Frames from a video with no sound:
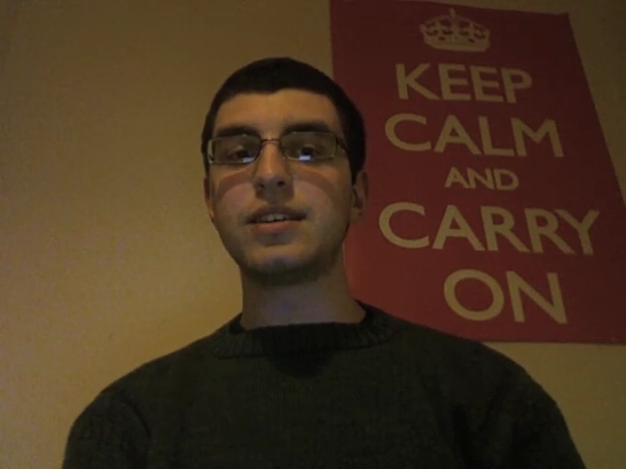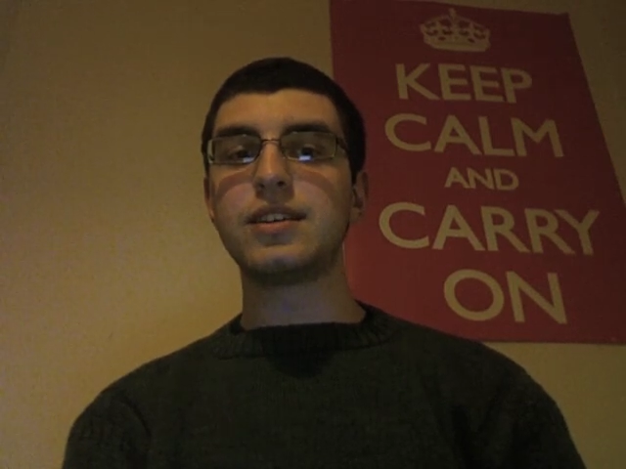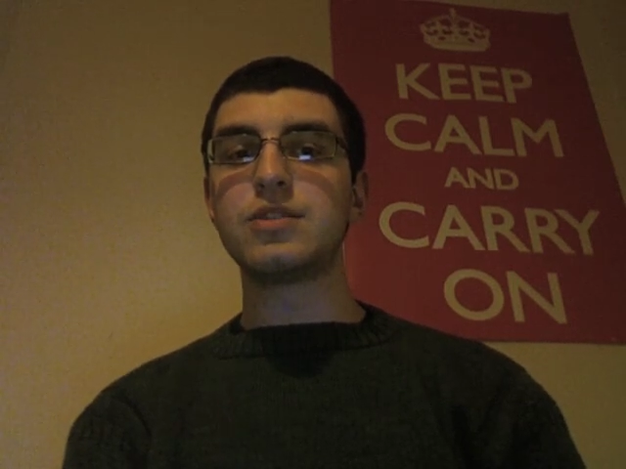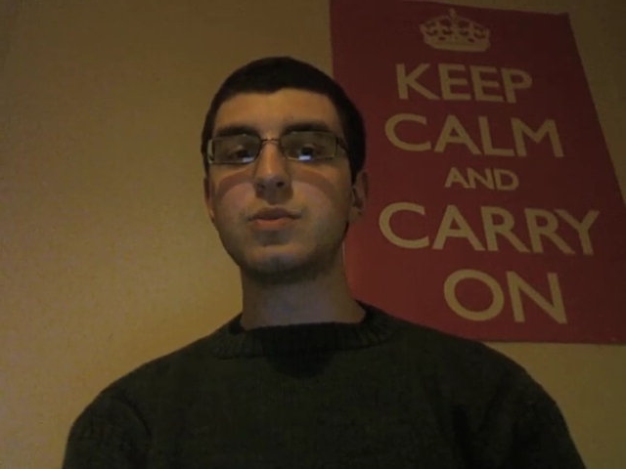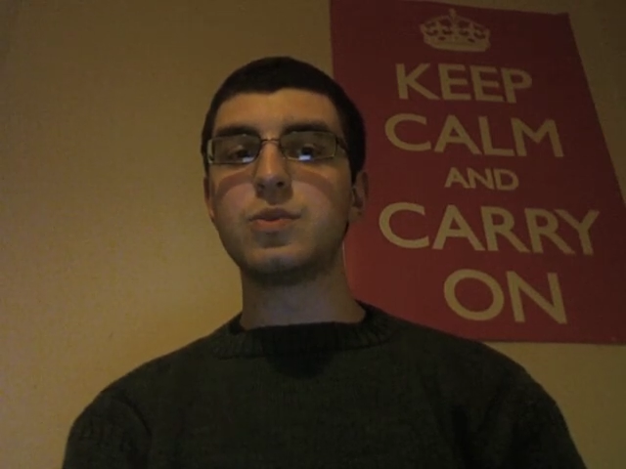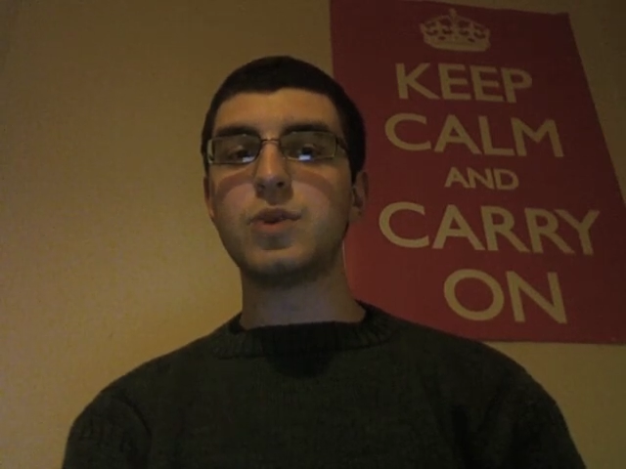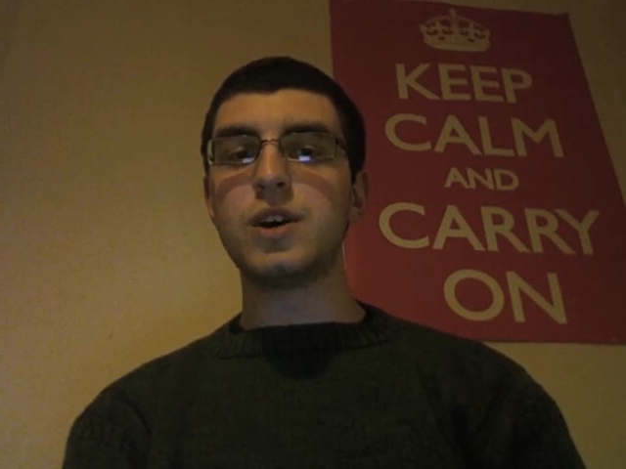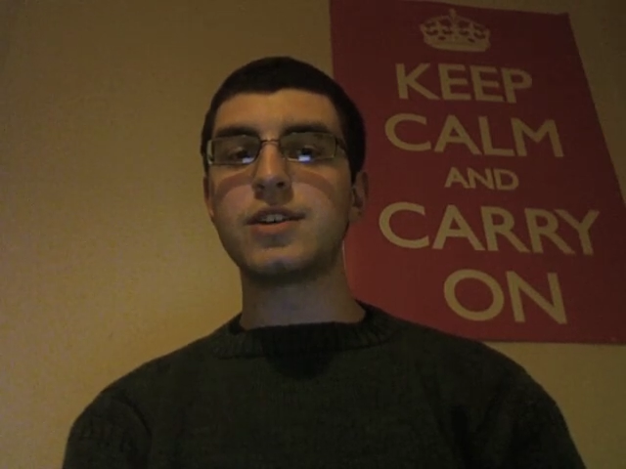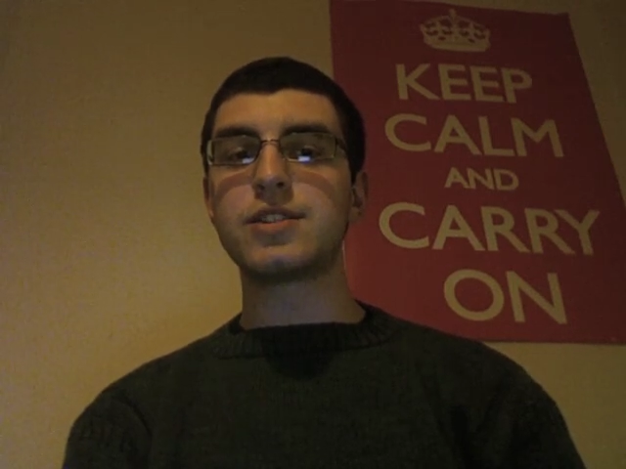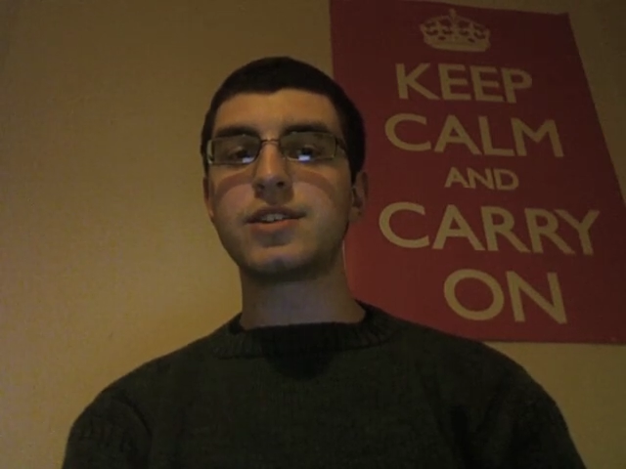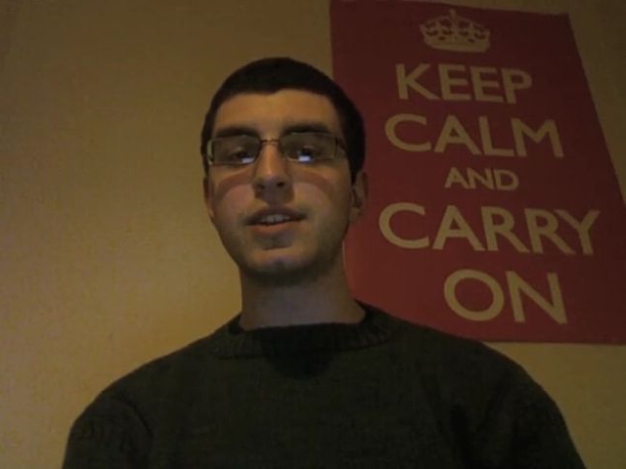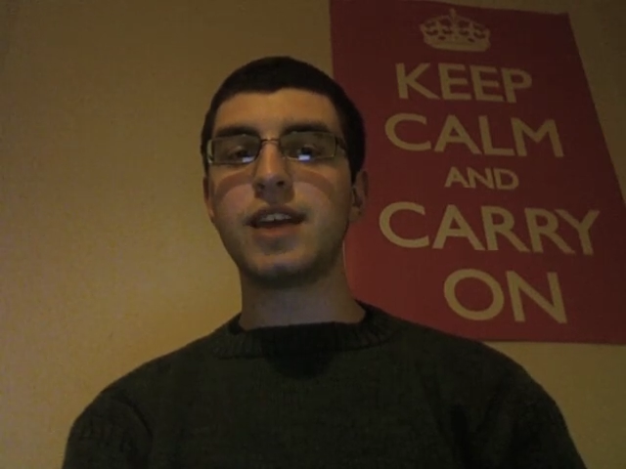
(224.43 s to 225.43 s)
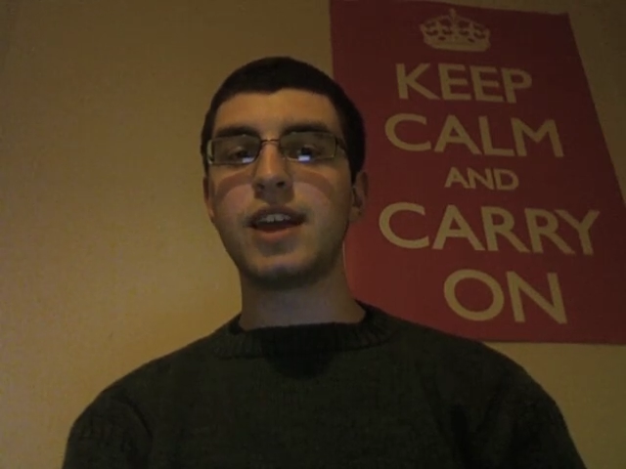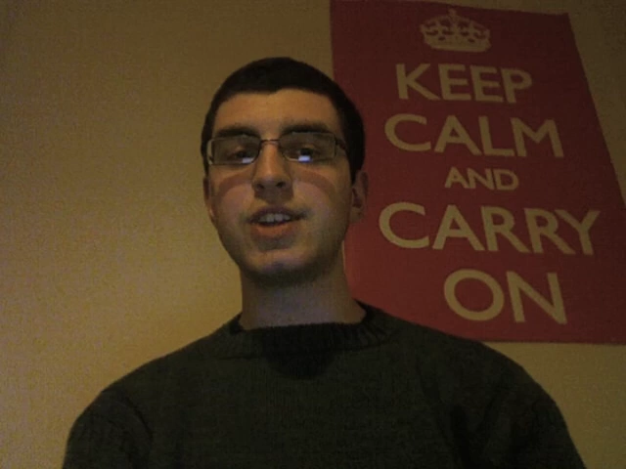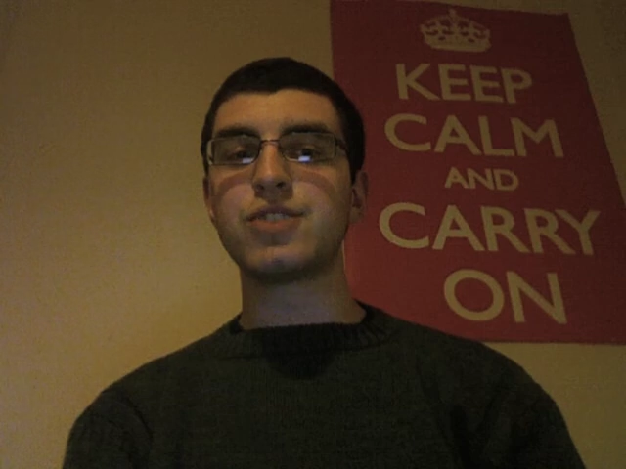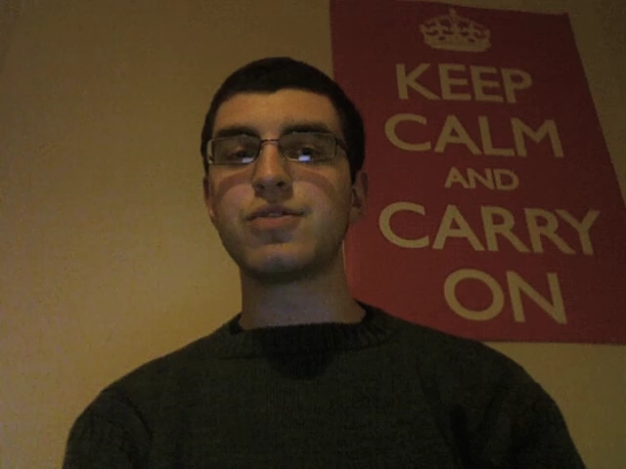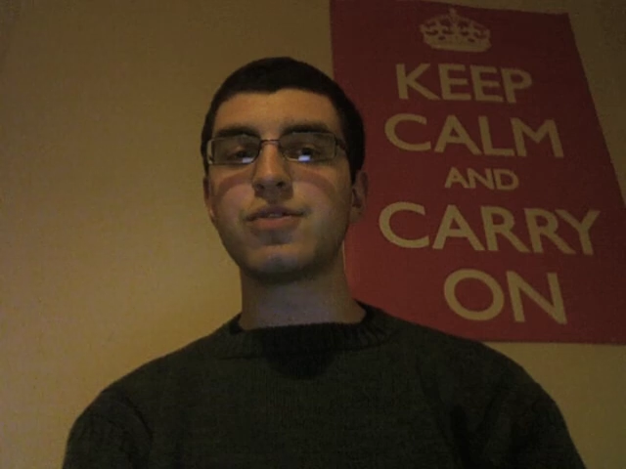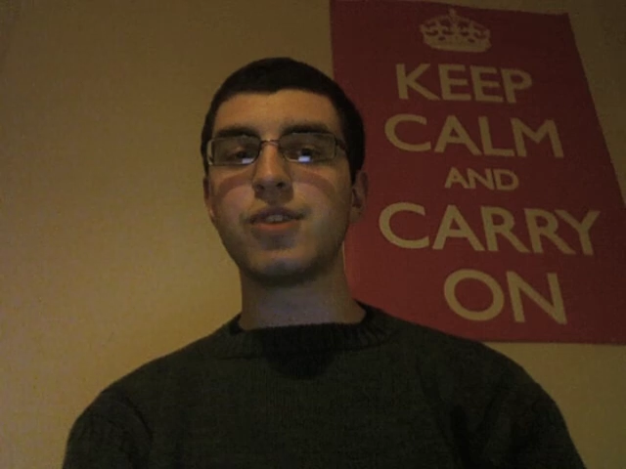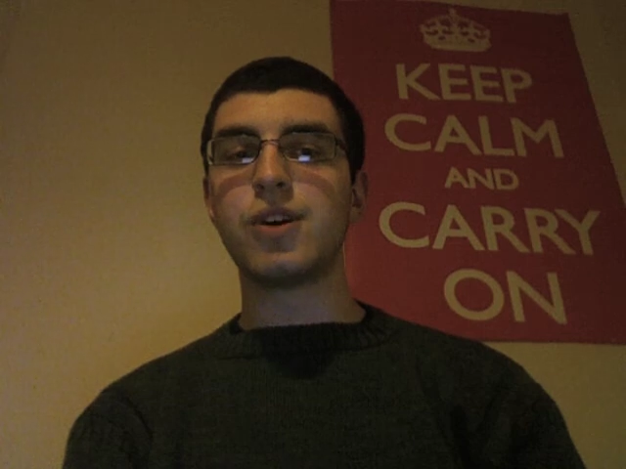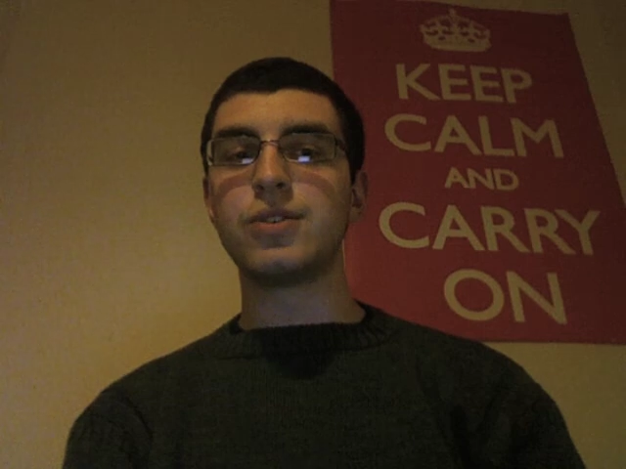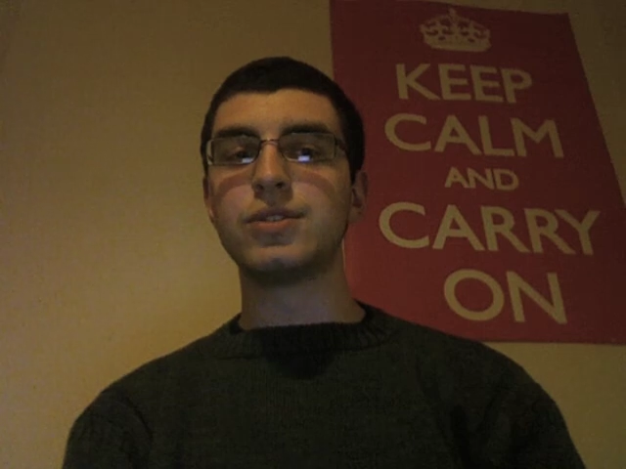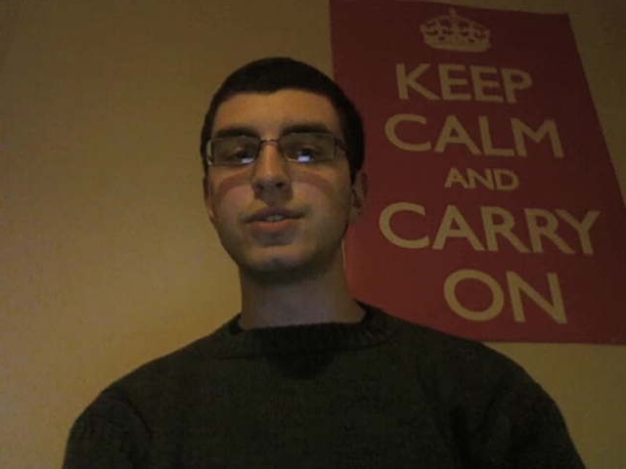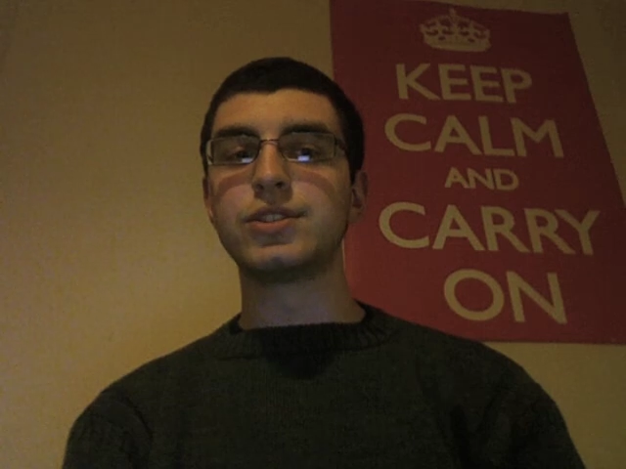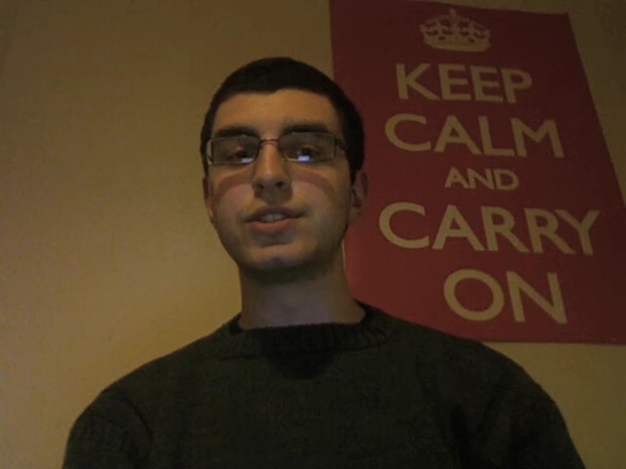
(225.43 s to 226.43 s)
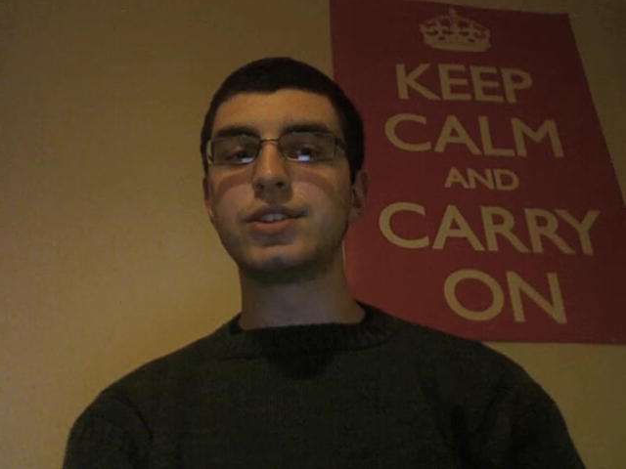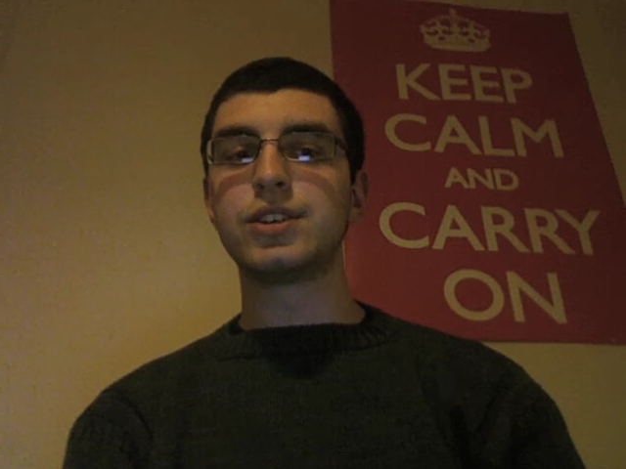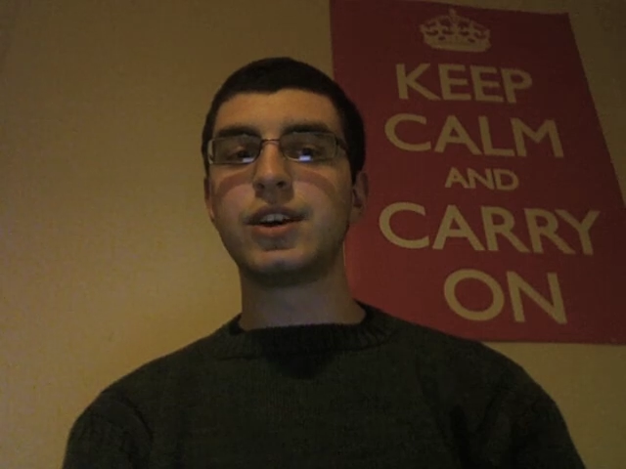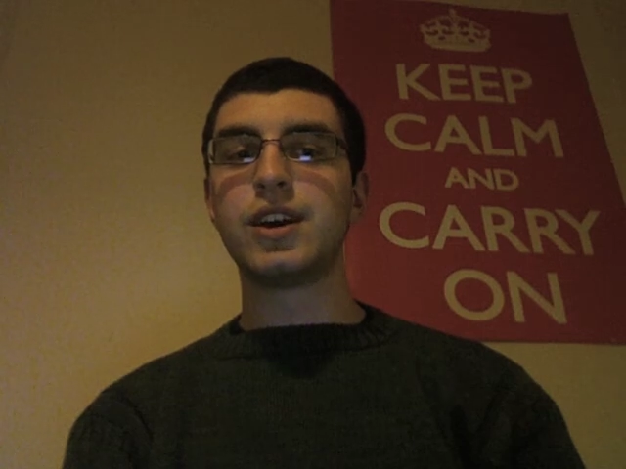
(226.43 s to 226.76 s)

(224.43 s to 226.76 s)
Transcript: is worse than the ancient wrongs.